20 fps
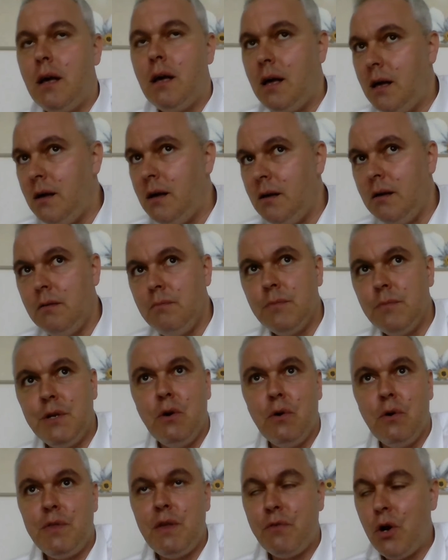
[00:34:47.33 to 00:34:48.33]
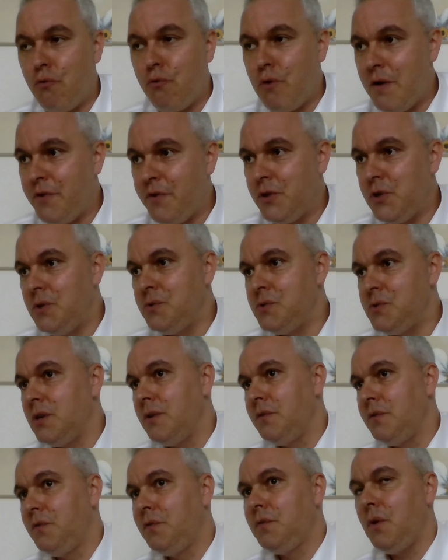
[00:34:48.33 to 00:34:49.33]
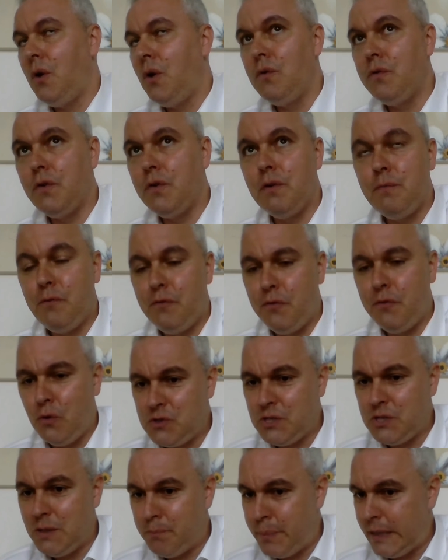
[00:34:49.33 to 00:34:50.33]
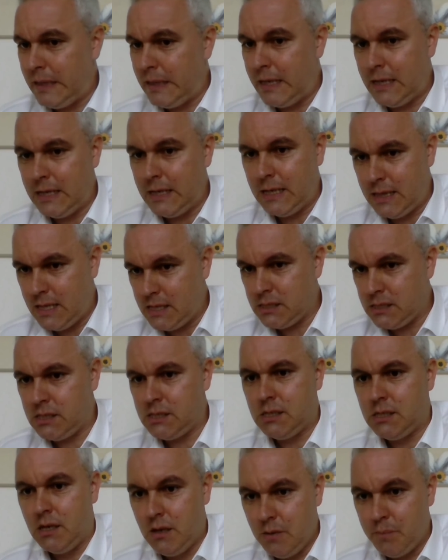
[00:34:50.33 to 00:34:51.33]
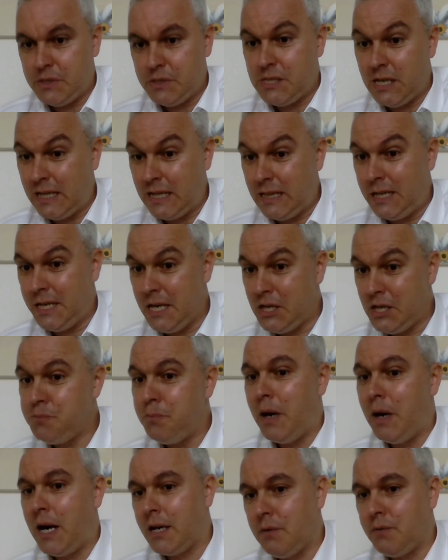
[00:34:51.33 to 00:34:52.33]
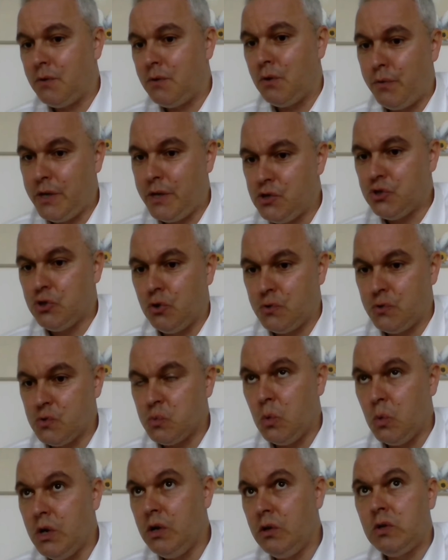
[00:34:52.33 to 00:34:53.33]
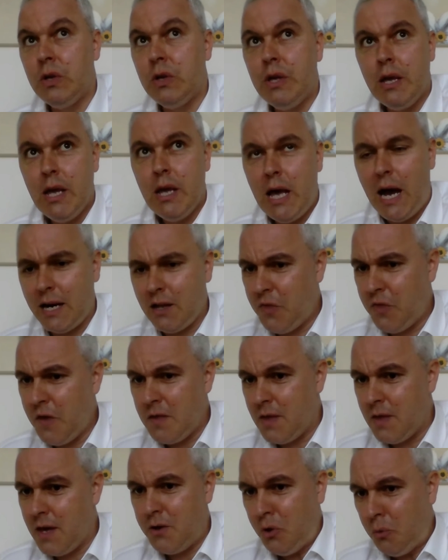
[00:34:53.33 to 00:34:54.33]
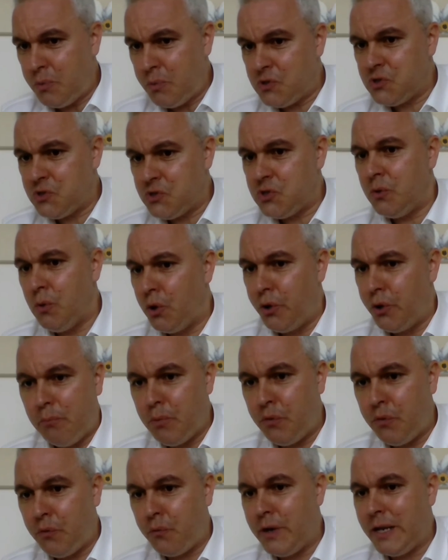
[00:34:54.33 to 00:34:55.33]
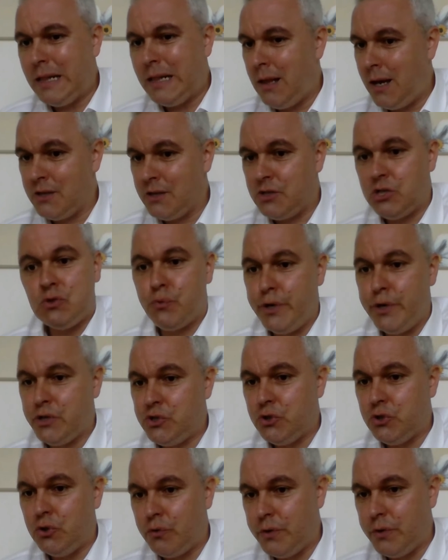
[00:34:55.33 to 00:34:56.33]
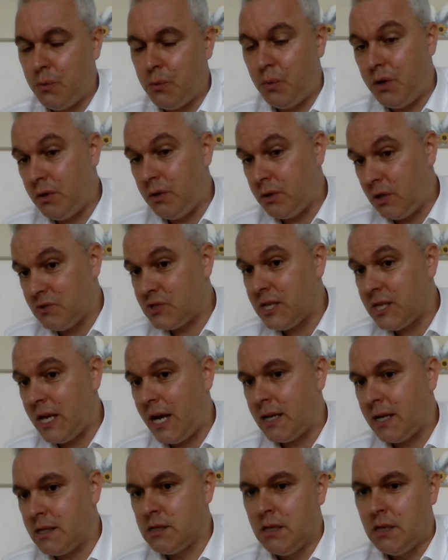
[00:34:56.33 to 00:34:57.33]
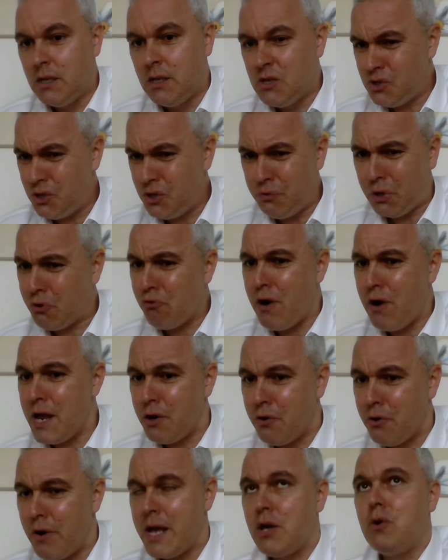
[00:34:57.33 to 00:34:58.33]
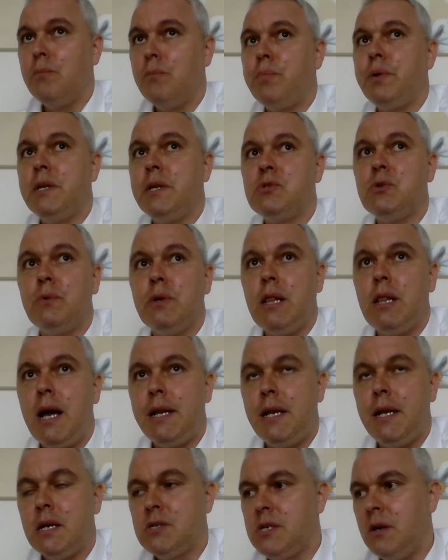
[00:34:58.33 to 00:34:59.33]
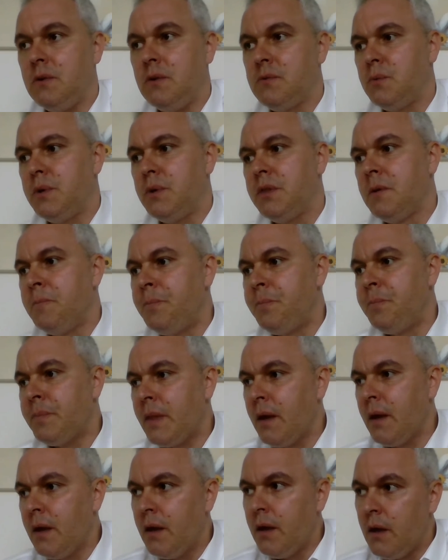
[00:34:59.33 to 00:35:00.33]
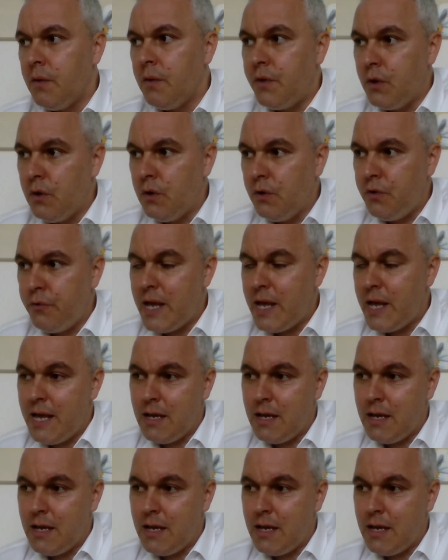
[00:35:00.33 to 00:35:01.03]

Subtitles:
You know, they've got revenues of over 14 billion in this particular niche market, the reinsurance world. And I think they're number 2 or number 3 largest reinsurer in the world on size. So they're a great, great company to align ourselves with. The other